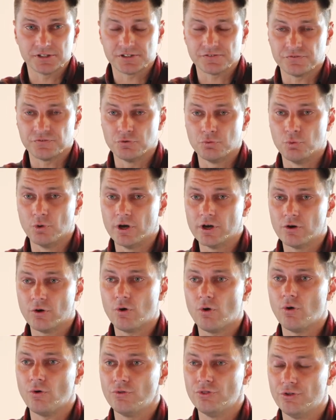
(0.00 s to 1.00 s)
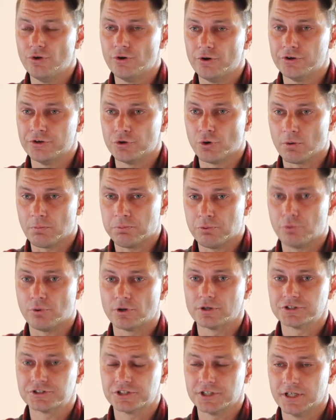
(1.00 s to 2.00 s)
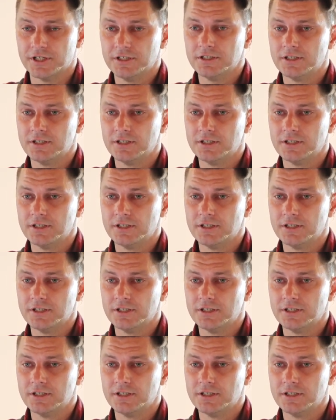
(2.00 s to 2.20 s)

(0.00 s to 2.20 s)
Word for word: If you would, hold the, your portion